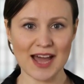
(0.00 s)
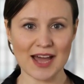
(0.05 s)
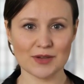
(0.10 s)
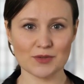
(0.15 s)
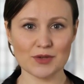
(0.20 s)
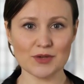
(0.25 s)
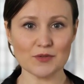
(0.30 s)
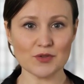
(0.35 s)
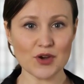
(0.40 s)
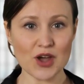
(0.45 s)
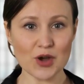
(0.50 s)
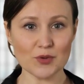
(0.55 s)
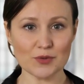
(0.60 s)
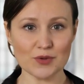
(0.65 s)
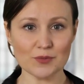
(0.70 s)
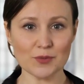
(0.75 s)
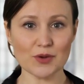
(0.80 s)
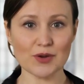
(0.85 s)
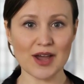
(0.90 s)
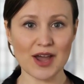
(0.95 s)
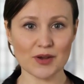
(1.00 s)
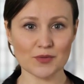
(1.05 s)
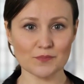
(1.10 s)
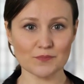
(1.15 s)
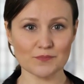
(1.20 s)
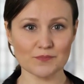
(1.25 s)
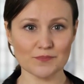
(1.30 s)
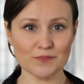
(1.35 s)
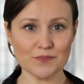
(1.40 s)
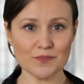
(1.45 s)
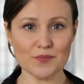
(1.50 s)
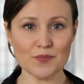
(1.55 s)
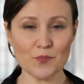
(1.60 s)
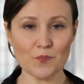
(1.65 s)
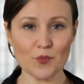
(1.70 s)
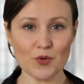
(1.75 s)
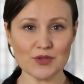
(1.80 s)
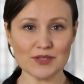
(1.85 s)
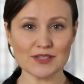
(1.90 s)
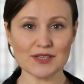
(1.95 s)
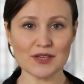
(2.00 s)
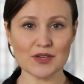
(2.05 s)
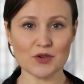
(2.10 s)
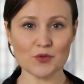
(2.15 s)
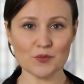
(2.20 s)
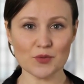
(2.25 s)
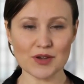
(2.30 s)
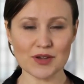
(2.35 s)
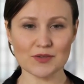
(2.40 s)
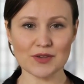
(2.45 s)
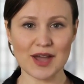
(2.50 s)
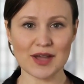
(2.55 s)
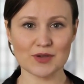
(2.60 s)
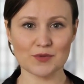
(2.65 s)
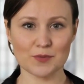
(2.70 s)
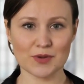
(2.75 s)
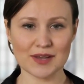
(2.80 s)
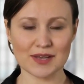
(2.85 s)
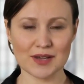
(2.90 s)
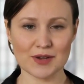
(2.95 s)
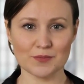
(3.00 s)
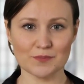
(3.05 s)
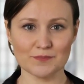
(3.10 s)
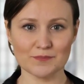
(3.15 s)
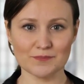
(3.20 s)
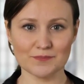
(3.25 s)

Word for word: and leave a comment below. We'll see you in our next video.